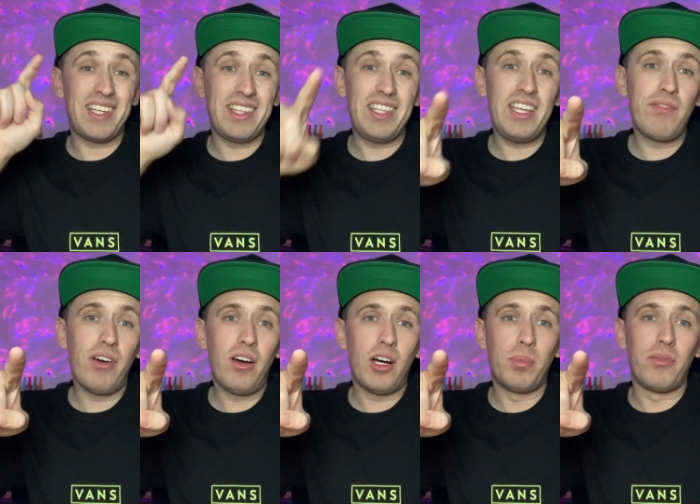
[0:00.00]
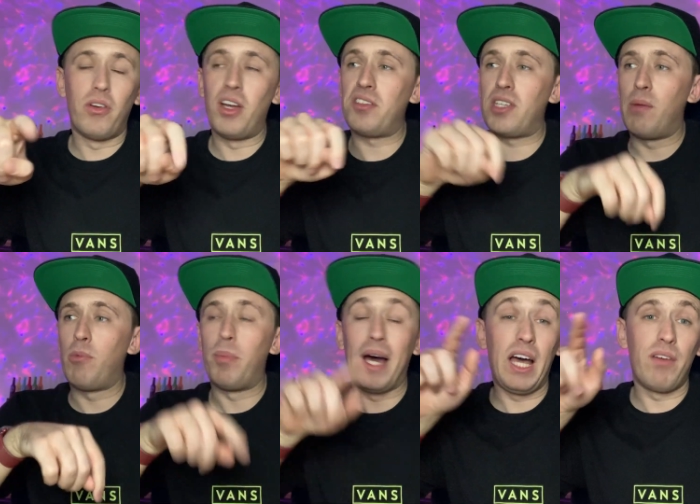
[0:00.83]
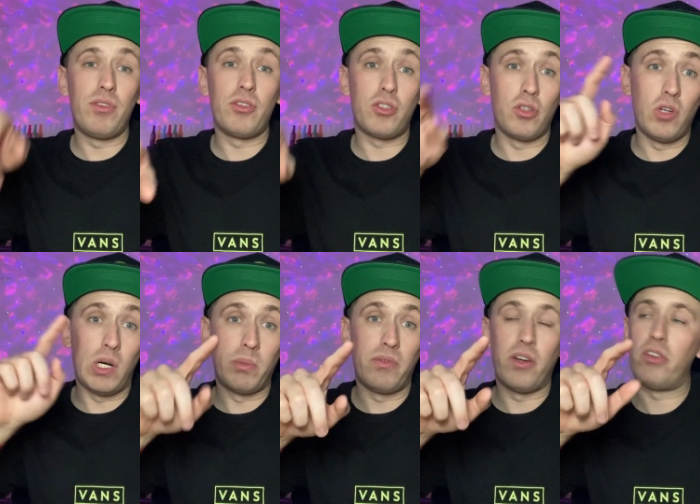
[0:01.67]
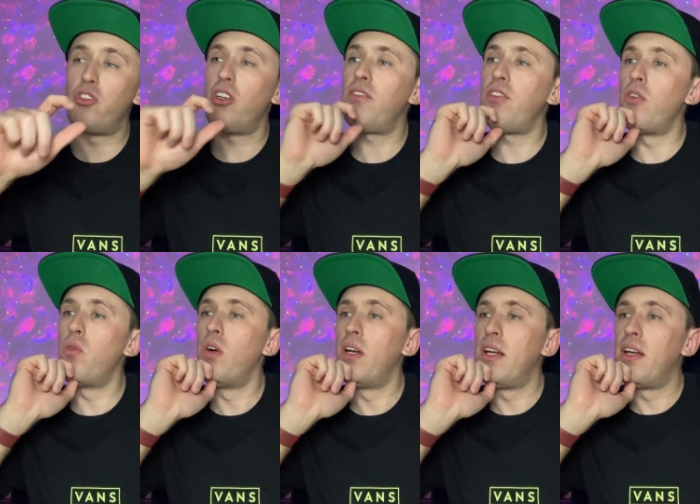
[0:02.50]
Neither. I prefer X Gamer, but out of the two, I prefer G Fuel.